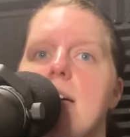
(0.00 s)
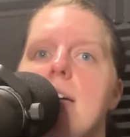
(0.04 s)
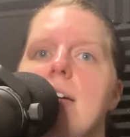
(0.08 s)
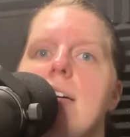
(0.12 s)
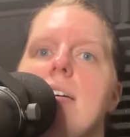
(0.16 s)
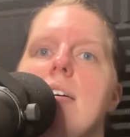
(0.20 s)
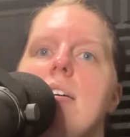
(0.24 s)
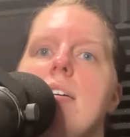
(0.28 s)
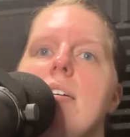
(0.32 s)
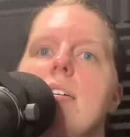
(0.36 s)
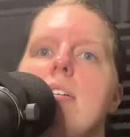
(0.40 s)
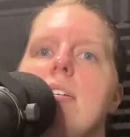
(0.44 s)

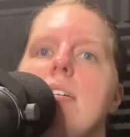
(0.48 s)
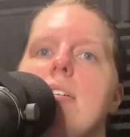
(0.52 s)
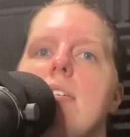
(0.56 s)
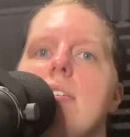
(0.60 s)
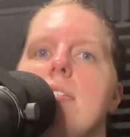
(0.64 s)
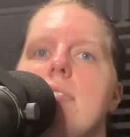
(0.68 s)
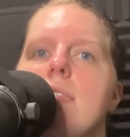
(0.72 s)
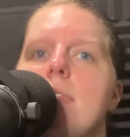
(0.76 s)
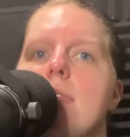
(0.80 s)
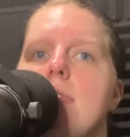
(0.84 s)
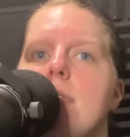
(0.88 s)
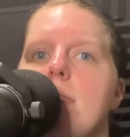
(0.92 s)
For
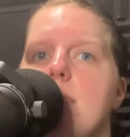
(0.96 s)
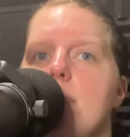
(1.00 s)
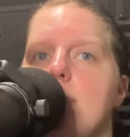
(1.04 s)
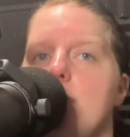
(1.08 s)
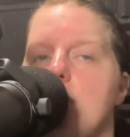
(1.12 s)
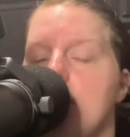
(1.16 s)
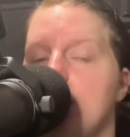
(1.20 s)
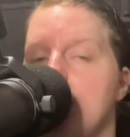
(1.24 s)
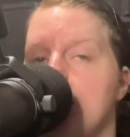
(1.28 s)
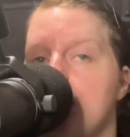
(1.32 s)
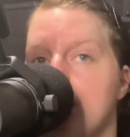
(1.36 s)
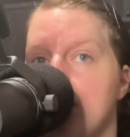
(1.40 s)
anything.
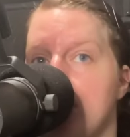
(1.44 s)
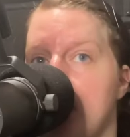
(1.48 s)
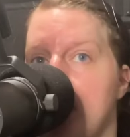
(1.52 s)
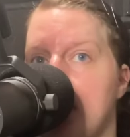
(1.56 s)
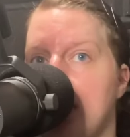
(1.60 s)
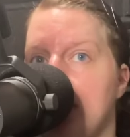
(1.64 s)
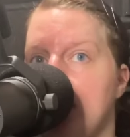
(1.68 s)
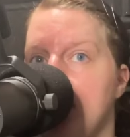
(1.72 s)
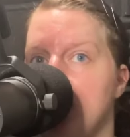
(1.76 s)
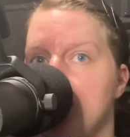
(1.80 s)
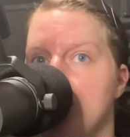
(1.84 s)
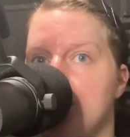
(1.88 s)
Mr.
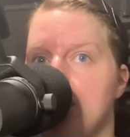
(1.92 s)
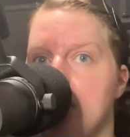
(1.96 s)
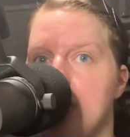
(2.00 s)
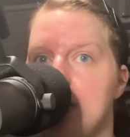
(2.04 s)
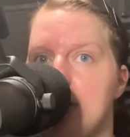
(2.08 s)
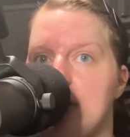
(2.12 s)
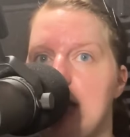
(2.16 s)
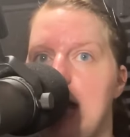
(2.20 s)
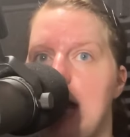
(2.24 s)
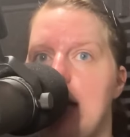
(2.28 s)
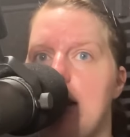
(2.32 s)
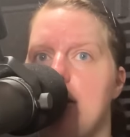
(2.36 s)
Knightley shook
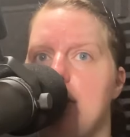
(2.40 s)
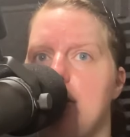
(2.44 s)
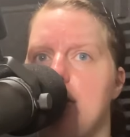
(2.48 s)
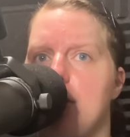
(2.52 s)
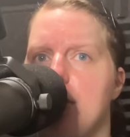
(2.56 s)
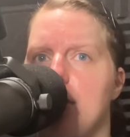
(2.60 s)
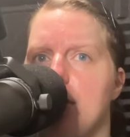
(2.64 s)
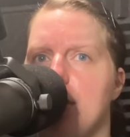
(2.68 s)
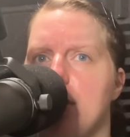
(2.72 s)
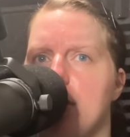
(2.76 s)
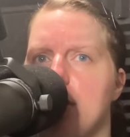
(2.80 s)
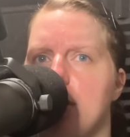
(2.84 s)
his head at
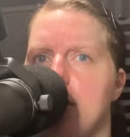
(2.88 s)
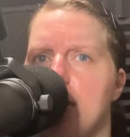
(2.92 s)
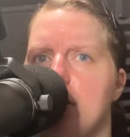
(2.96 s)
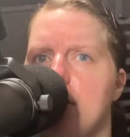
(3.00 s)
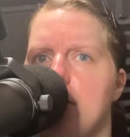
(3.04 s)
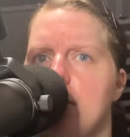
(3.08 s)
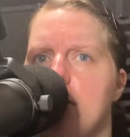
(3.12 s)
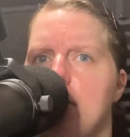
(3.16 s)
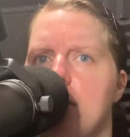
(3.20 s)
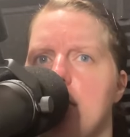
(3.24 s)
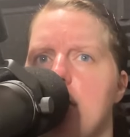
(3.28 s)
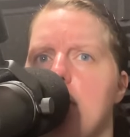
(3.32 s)
her.
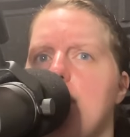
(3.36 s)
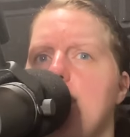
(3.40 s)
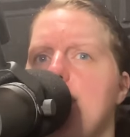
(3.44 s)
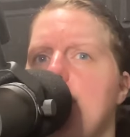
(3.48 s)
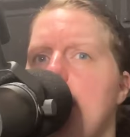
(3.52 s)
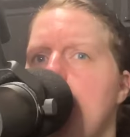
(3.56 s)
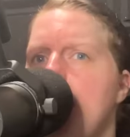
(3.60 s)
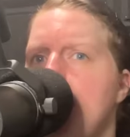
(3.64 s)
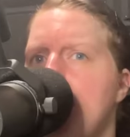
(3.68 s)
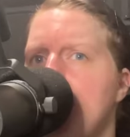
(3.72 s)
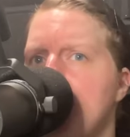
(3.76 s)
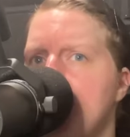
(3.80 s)
Her
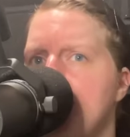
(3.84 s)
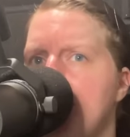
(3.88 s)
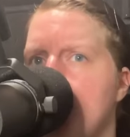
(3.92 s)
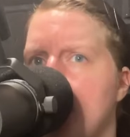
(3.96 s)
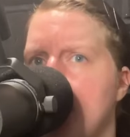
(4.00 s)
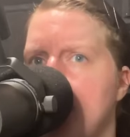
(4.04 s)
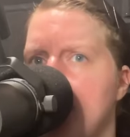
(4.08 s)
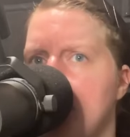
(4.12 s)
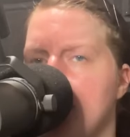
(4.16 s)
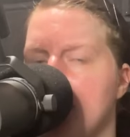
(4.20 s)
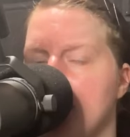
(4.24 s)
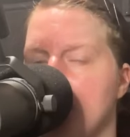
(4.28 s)
father
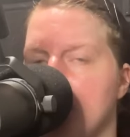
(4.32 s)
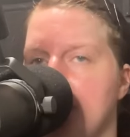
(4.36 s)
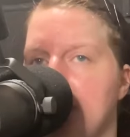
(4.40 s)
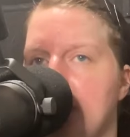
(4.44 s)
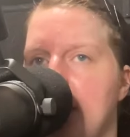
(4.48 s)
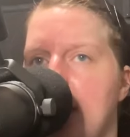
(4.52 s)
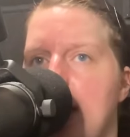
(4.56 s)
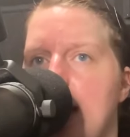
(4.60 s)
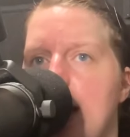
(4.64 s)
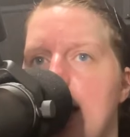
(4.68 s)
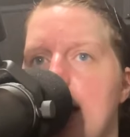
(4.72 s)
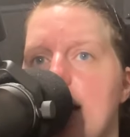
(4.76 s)
fondly
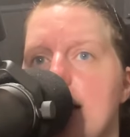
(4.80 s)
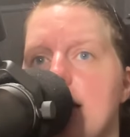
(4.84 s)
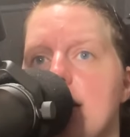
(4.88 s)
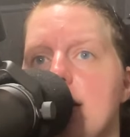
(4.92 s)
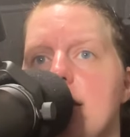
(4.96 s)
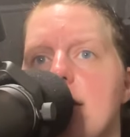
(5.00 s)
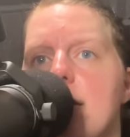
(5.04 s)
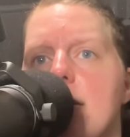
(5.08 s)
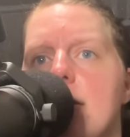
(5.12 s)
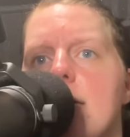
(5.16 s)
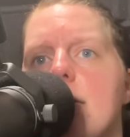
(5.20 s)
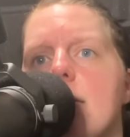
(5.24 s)
replied,
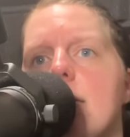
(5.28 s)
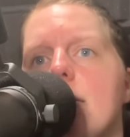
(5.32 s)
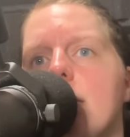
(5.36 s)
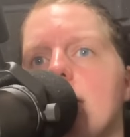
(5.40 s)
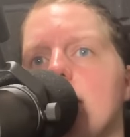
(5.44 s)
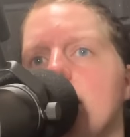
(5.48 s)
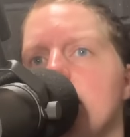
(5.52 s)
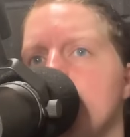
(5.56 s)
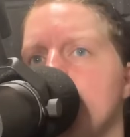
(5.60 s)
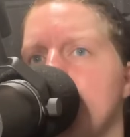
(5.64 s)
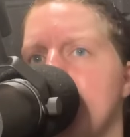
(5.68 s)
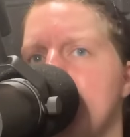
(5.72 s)

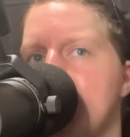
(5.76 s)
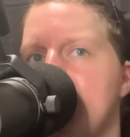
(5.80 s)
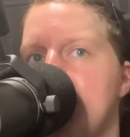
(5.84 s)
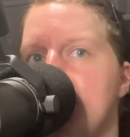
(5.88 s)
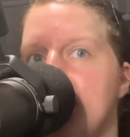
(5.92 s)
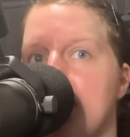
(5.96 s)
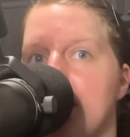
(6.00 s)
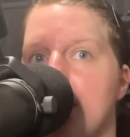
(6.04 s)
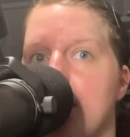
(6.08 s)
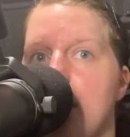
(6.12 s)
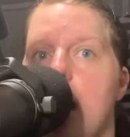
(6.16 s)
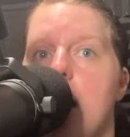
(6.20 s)
Ah, oh, my
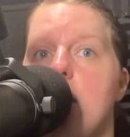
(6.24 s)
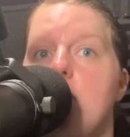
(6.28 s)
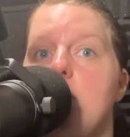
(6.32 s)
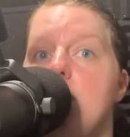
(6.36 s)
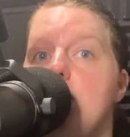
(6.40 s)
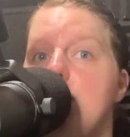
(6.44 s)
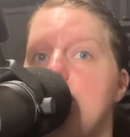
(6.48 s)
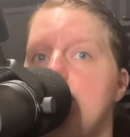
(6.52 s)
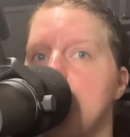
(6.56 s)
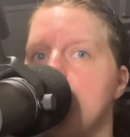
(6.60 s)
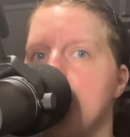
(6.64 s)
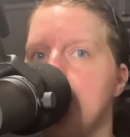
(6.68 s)
dear, I
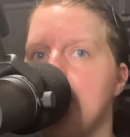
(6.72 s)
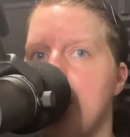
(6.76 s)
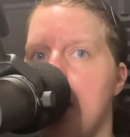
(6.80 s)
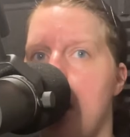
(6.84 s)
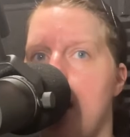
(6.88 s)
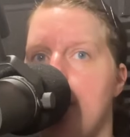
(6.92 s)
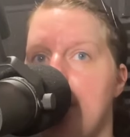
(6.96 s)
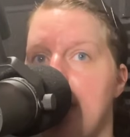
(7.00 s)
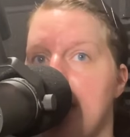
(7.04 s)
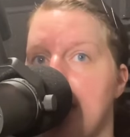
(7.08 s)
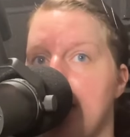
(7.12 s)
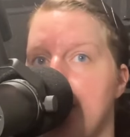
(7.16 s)
wish you would
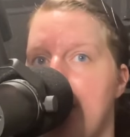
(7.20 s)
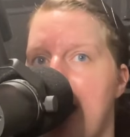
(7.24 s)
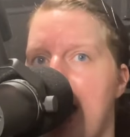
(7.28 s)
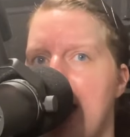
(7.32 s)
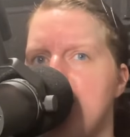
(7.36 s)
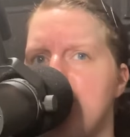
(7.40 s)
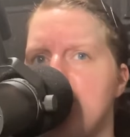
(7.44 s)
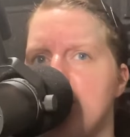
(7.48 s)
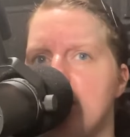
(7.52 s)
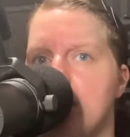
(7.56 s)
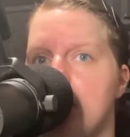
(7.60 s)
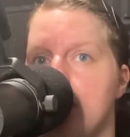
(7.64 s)
not make
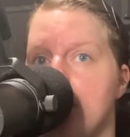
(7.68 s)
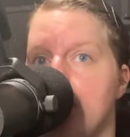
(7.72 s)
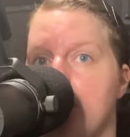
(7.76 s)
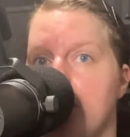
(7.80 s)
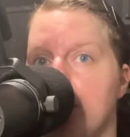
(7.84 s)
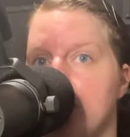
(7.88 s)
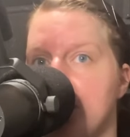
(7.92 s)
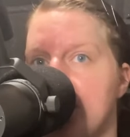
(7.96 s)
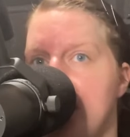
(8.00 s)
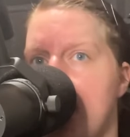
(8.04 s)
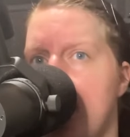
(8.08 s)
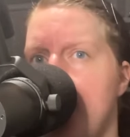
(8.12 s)
matches and
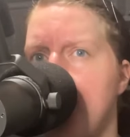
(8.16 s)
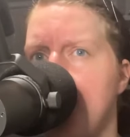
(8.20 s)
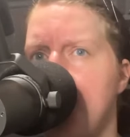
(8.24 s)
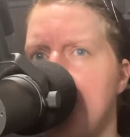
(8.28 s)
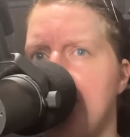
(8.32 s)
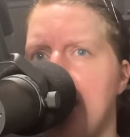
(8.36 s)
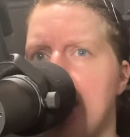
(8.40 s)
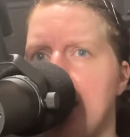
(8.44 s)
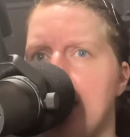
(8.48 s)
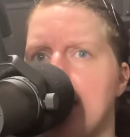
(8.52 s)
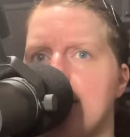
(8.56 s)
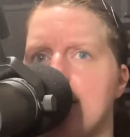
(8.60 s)
foretell
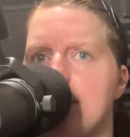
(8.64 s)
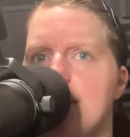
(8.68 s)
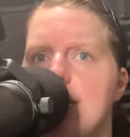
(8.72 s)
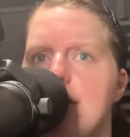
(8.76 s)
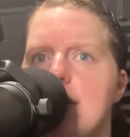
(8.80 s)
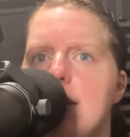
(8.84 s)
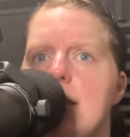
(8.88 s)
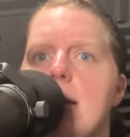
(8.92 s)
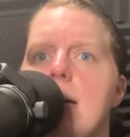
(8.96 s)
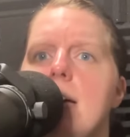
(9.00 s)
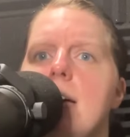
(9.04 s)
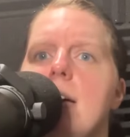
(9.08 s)

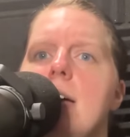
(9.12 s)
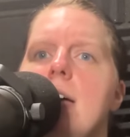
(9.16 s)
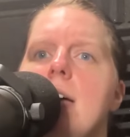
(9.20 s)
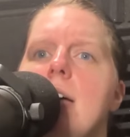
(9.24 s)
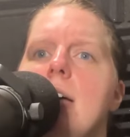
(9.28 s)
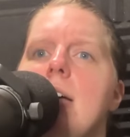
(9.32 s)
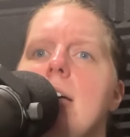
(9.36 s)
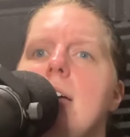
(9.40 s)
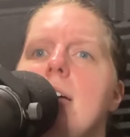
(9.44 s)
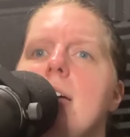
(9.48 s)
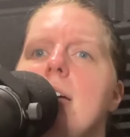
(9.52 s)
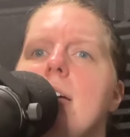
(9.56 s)
things.
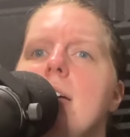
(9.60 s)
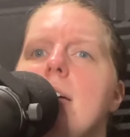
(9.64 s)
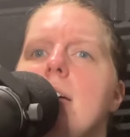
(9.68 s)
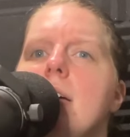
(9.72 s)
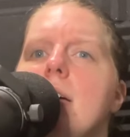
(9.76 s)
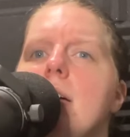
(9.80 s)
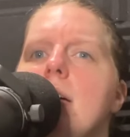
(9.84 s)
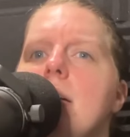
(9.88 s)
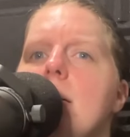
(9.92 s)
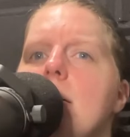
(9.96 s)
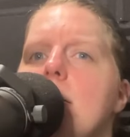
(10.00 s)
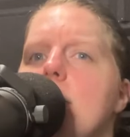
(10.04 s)

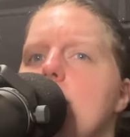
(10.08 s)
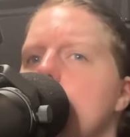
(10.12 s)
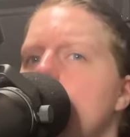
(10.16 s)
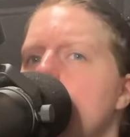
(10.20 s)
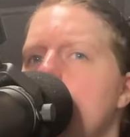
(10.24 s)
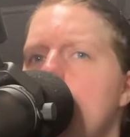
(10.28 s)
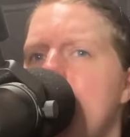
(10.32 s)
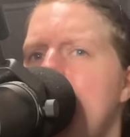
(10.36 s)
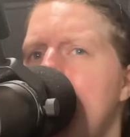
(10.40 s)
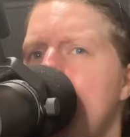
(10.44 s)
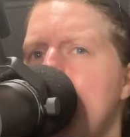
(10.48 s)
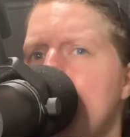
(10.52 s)
things. For
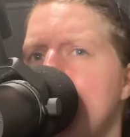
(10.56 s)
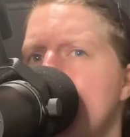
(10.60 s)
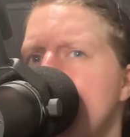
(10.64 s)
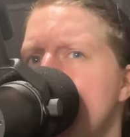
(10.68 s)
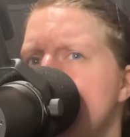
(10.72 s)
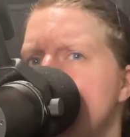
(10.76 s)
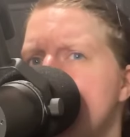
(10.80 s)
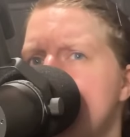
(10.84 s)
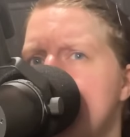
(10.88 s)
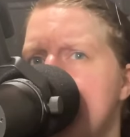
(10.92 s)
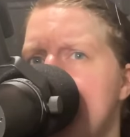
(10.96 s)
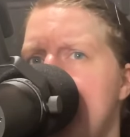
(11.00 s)
whatever
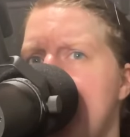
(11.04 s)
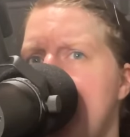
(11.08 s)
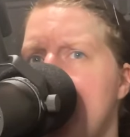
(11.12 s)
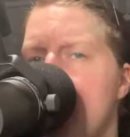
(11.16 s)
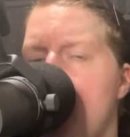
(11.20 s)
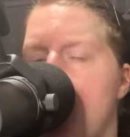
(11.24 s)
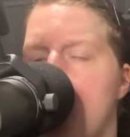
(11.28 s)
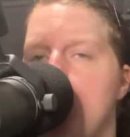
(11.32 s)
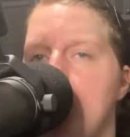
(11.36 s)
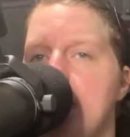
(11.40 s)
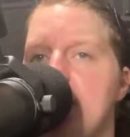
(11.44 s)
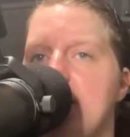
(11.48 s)
you say
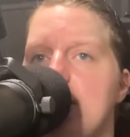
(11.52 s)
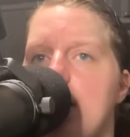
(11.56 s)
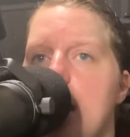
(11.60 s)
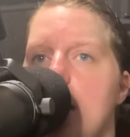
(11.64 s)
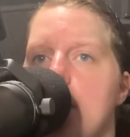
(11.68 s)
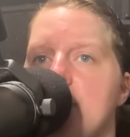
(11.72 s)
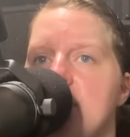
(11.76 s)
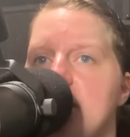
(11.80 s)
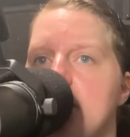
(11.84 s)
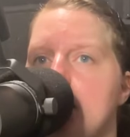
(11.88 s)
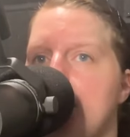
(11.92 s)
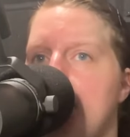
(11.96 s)
always
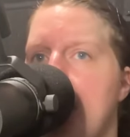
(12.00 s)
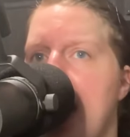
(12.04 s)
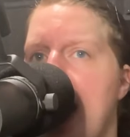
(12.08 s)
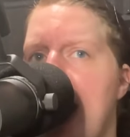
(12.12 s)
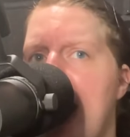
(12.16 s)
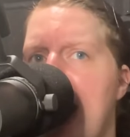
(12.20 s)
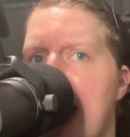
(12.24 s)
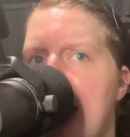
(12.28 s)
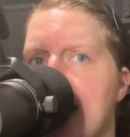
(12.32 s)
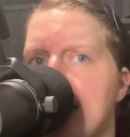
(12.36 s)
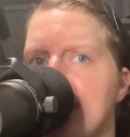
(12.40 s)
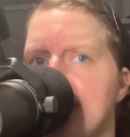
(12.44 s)
comes to
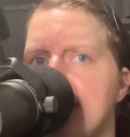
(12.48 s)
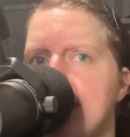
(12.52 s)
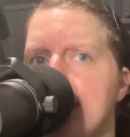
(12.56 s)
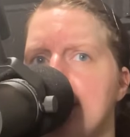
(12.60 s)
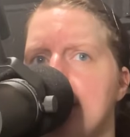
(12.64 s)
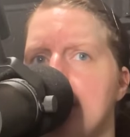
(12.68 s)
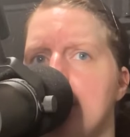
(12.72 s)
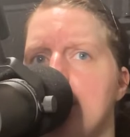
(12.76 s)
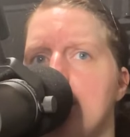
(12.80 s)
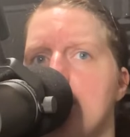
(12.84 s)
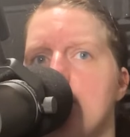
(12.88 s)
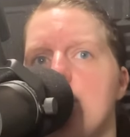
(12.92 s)
pass.
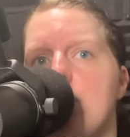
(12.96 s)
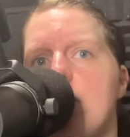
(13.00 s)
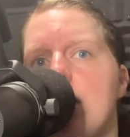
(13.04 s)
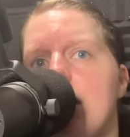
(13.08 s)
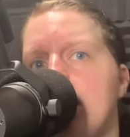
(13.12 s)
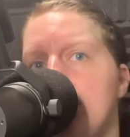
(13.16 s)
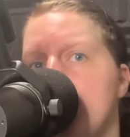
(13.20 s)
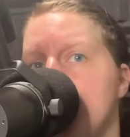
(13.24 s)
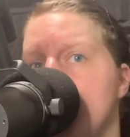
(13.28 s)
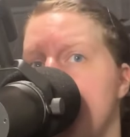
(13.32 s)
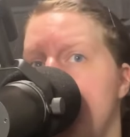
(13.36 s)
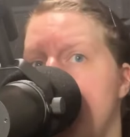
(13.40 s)

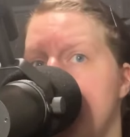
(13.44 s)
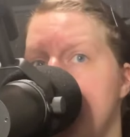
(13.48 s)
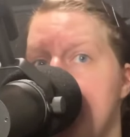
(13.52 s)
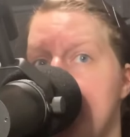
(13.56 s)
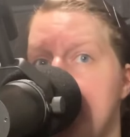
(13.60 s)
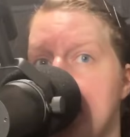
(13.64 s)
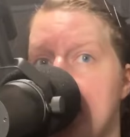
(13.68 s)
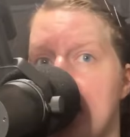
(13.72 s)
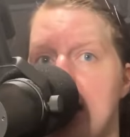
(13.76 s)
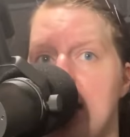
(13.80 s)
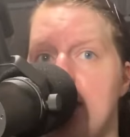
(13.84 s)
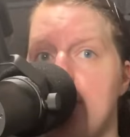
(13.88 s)
Pray do not
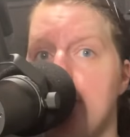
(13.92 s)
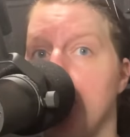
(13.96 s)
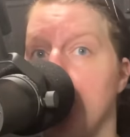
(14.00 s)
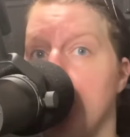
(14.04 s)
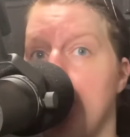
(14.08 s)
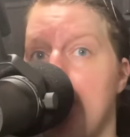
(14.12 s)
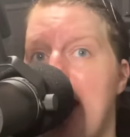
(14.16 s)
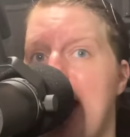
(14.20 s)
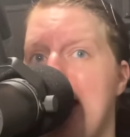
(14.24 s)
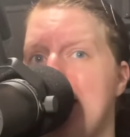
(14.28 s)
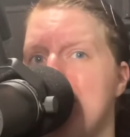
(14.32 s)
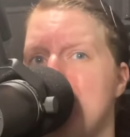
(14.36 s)
make any more
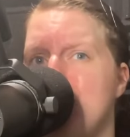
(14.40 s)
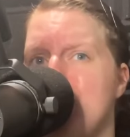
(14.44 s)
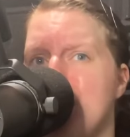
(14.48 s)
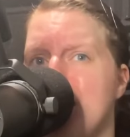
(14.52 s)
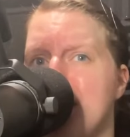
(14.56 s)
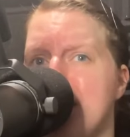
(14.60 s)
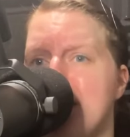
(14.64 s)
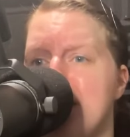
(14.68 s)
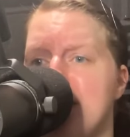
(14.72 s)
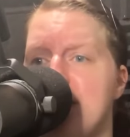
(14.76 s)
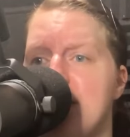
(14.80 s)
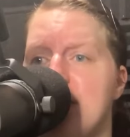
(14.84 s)

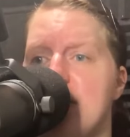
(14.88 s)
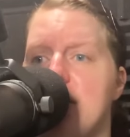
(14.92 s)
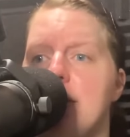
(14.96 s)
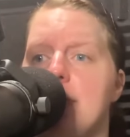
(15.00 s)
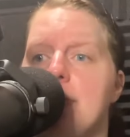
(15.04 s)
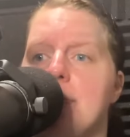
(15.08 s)
matches.